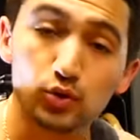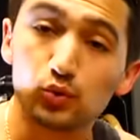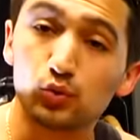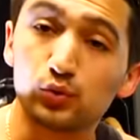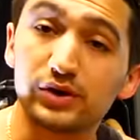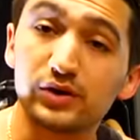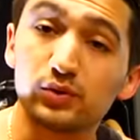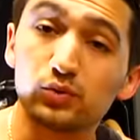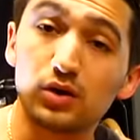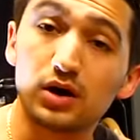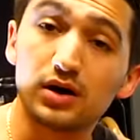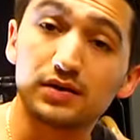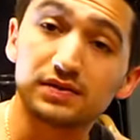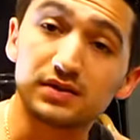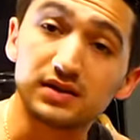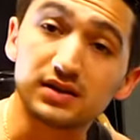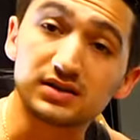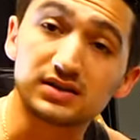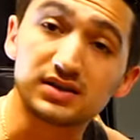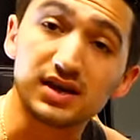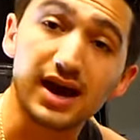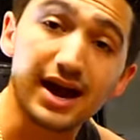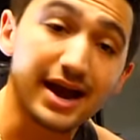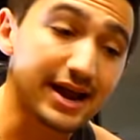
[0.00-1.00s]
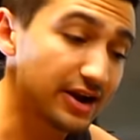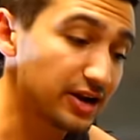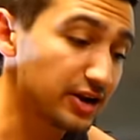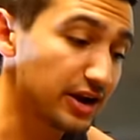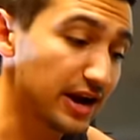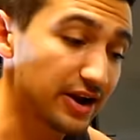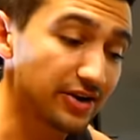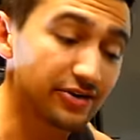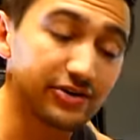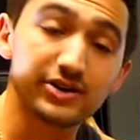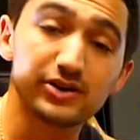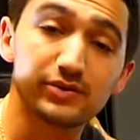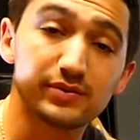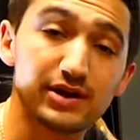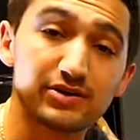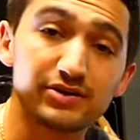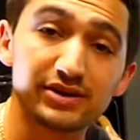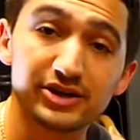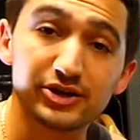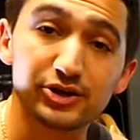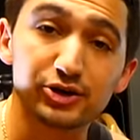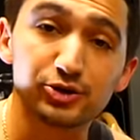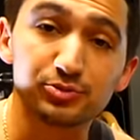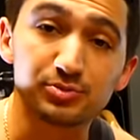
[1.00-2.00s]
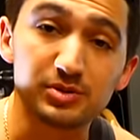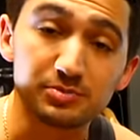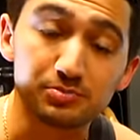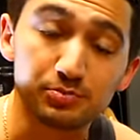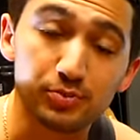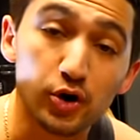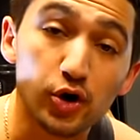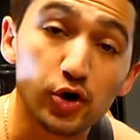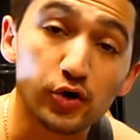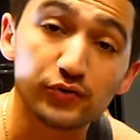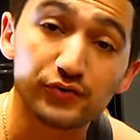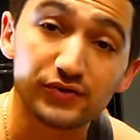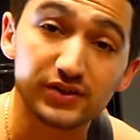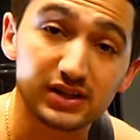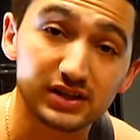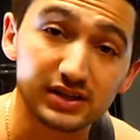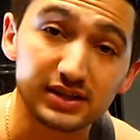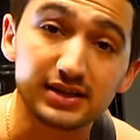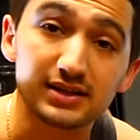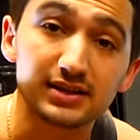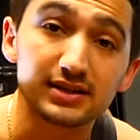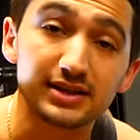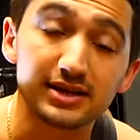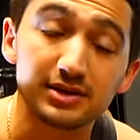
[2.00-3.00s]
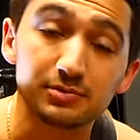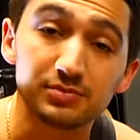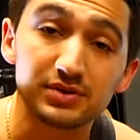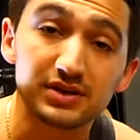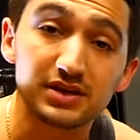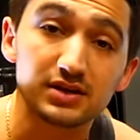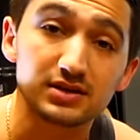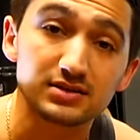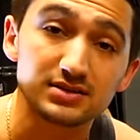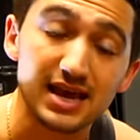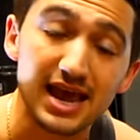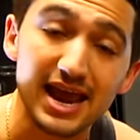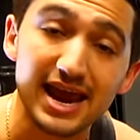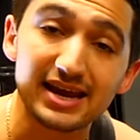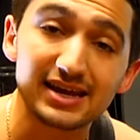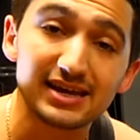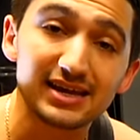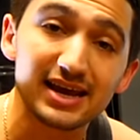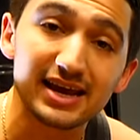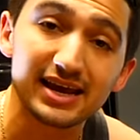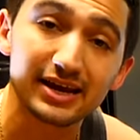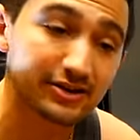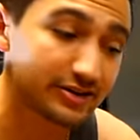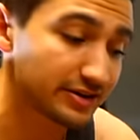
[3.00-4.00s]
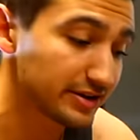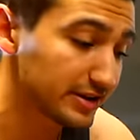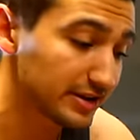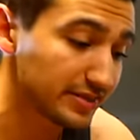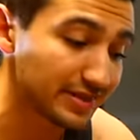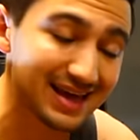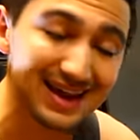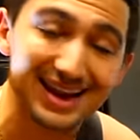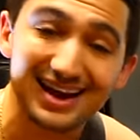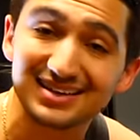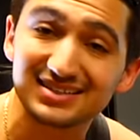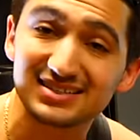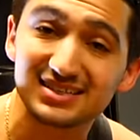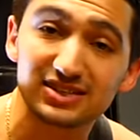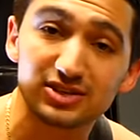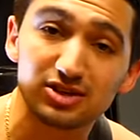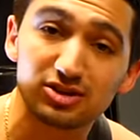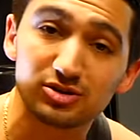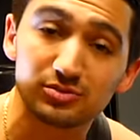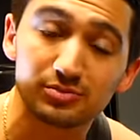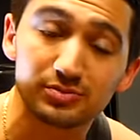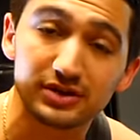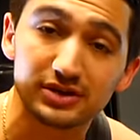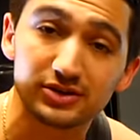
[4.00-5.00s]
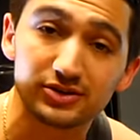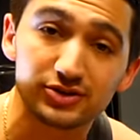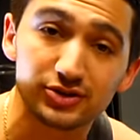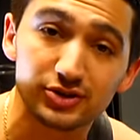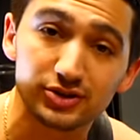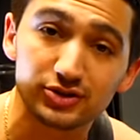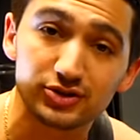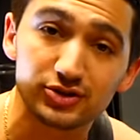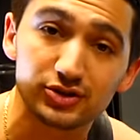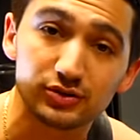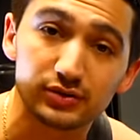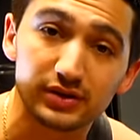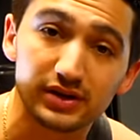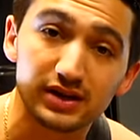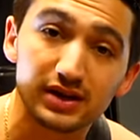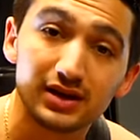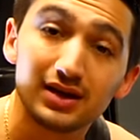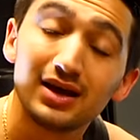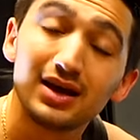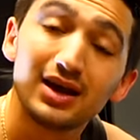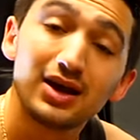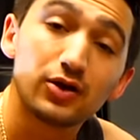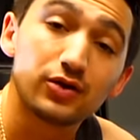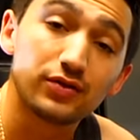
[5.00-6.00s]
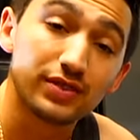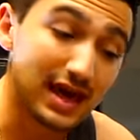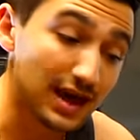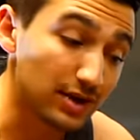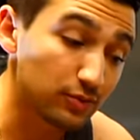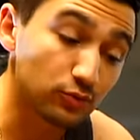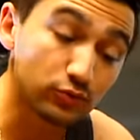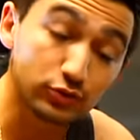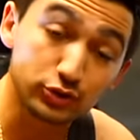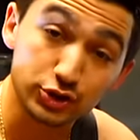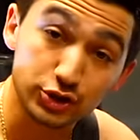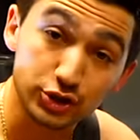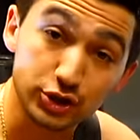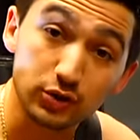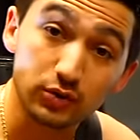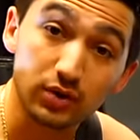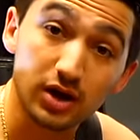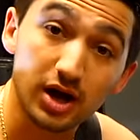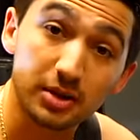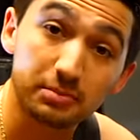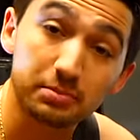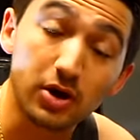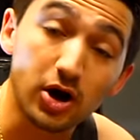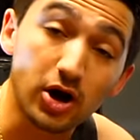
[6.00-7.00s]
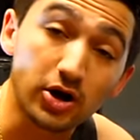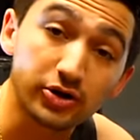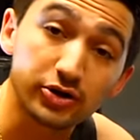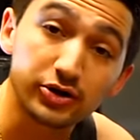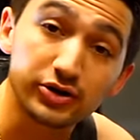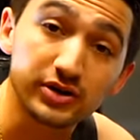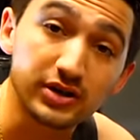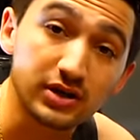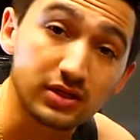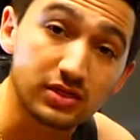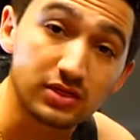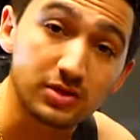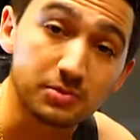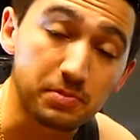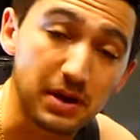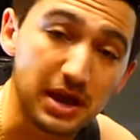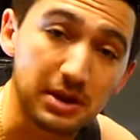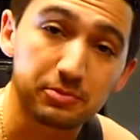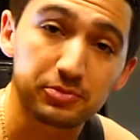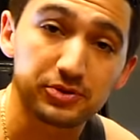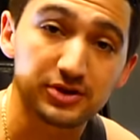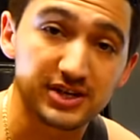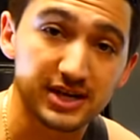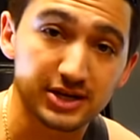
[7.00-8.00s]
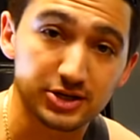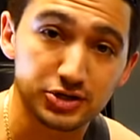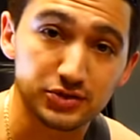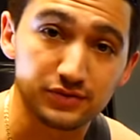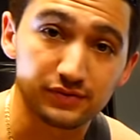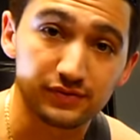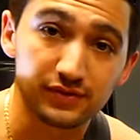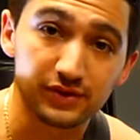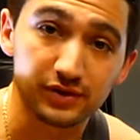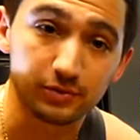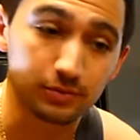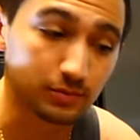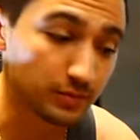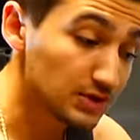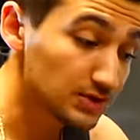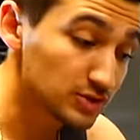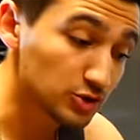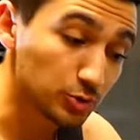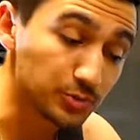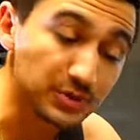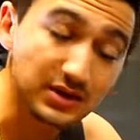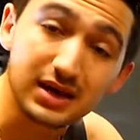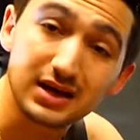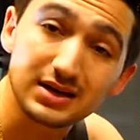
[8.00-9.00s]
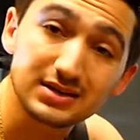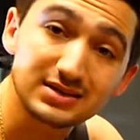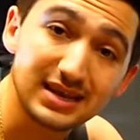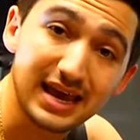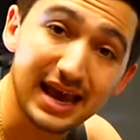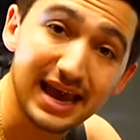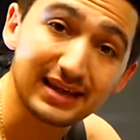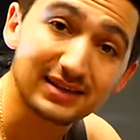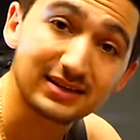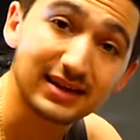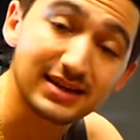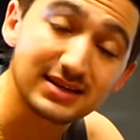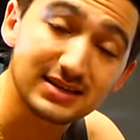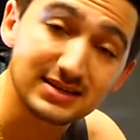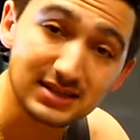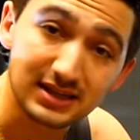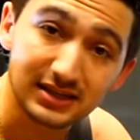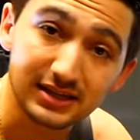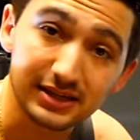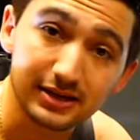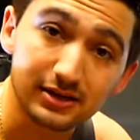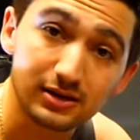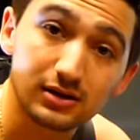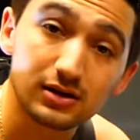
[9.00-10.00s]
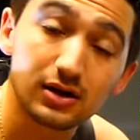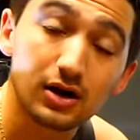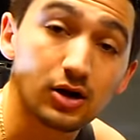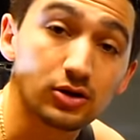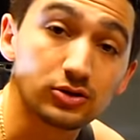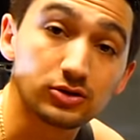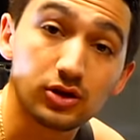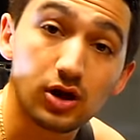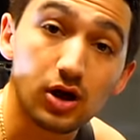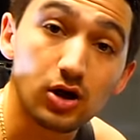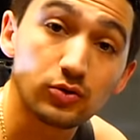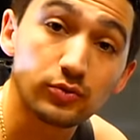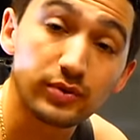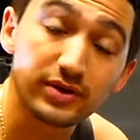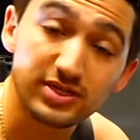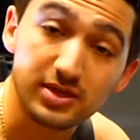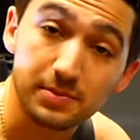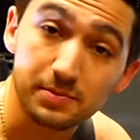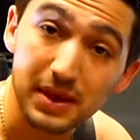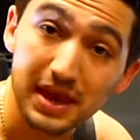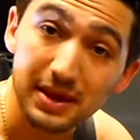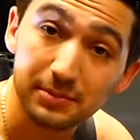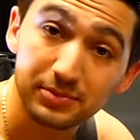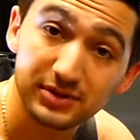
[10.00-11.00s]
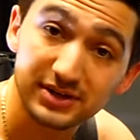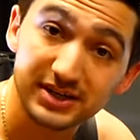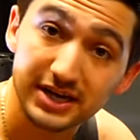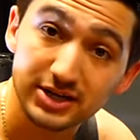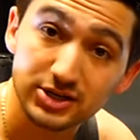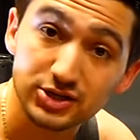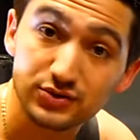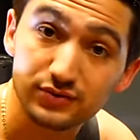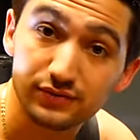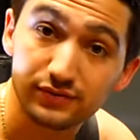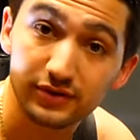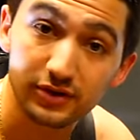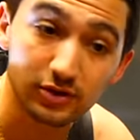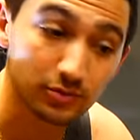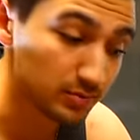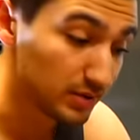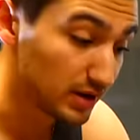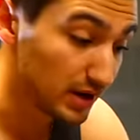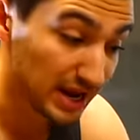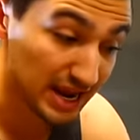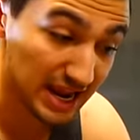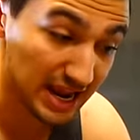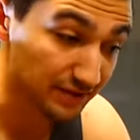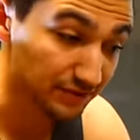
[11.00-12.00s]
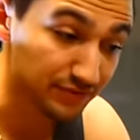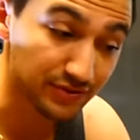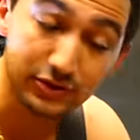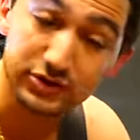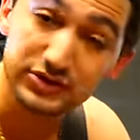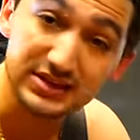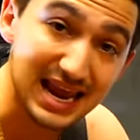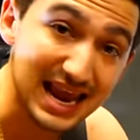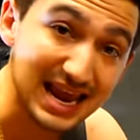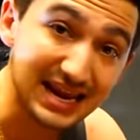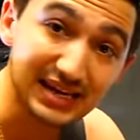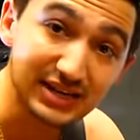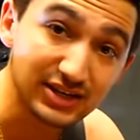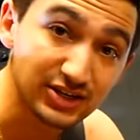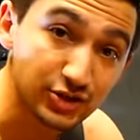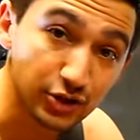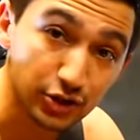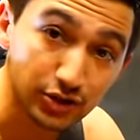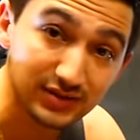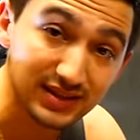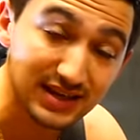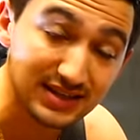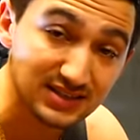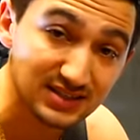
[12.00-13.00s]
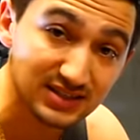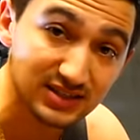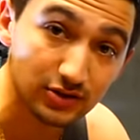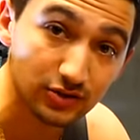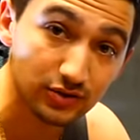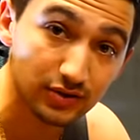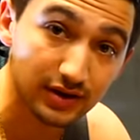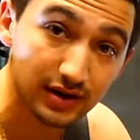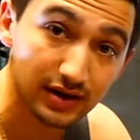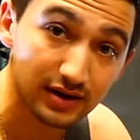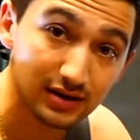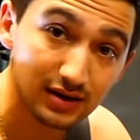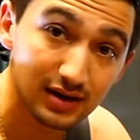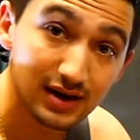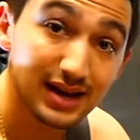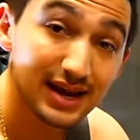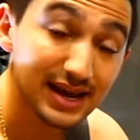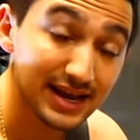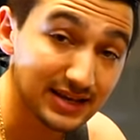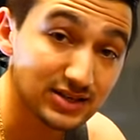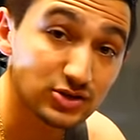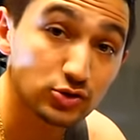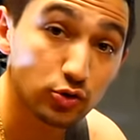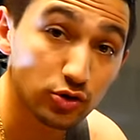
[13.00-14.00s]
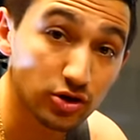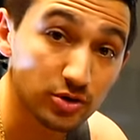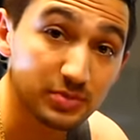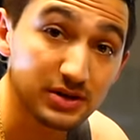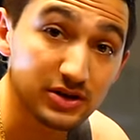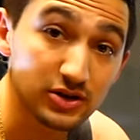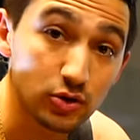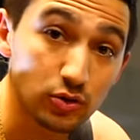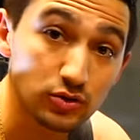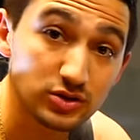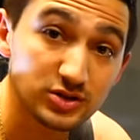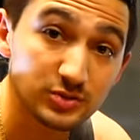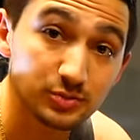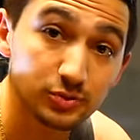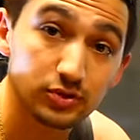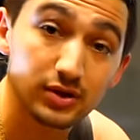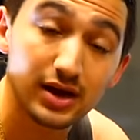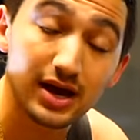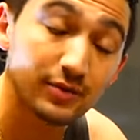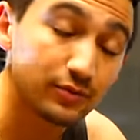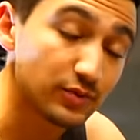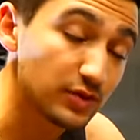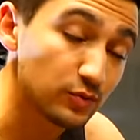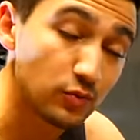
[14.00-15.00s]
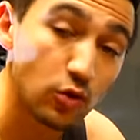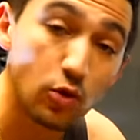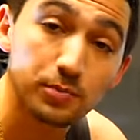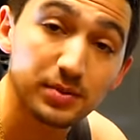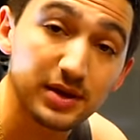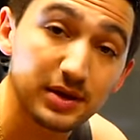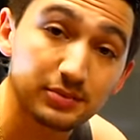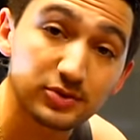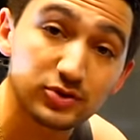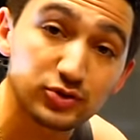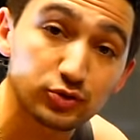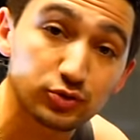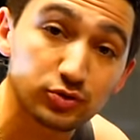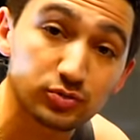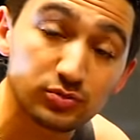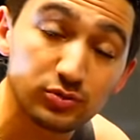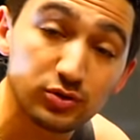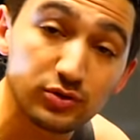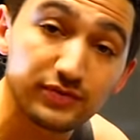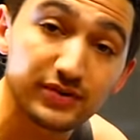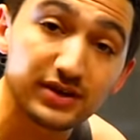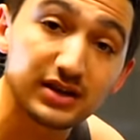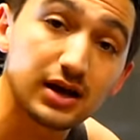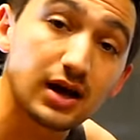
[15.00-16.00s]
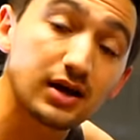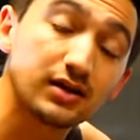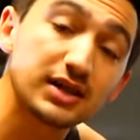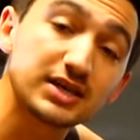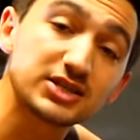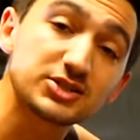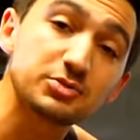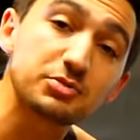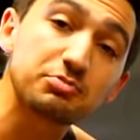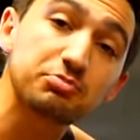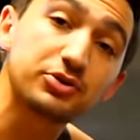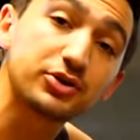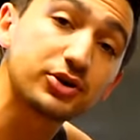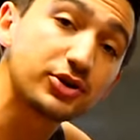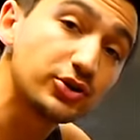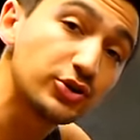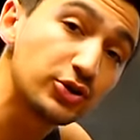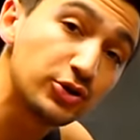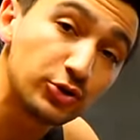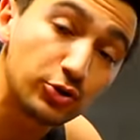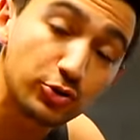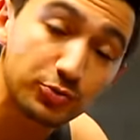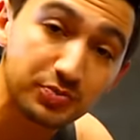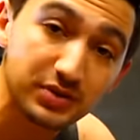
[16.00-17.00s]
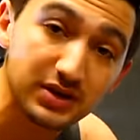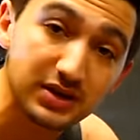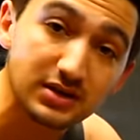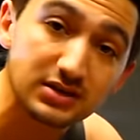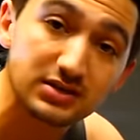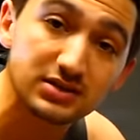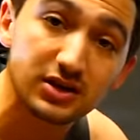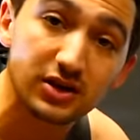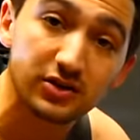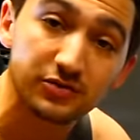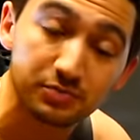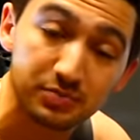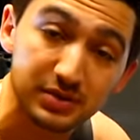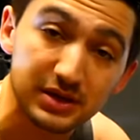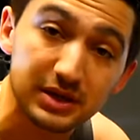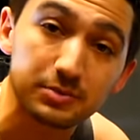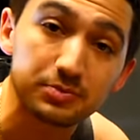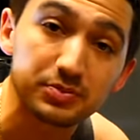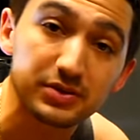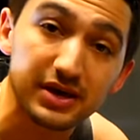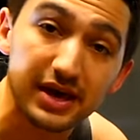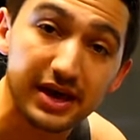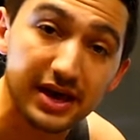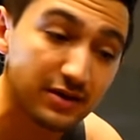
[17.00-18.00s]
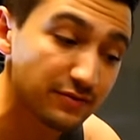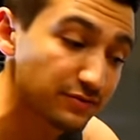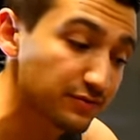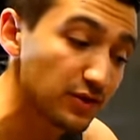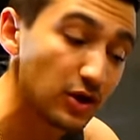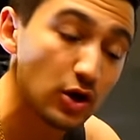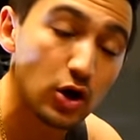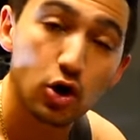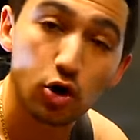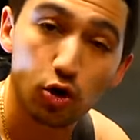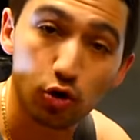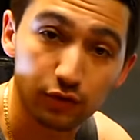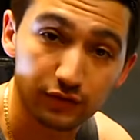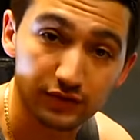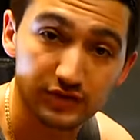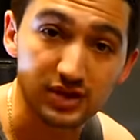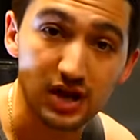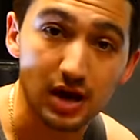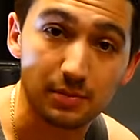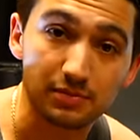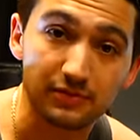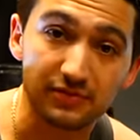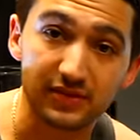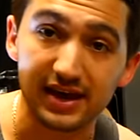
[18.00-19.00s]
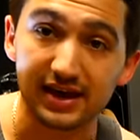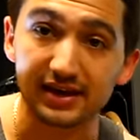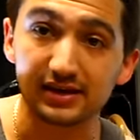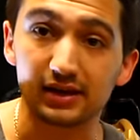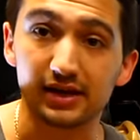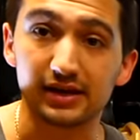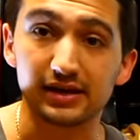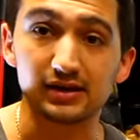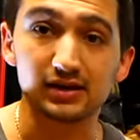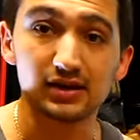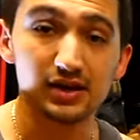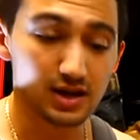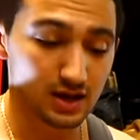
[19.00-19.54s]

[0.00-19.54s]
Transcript: We want the entire area around here to be perfectly clean because any area that has a little bit of dirt to it, that will show up underneath the paint protection film. So because the headlight is clear along with the paint protection film, if there's any dirt that's still there, it's going to be noticeable and we won't be able to remove it unless we put a new piece of PPF over top of the headlight.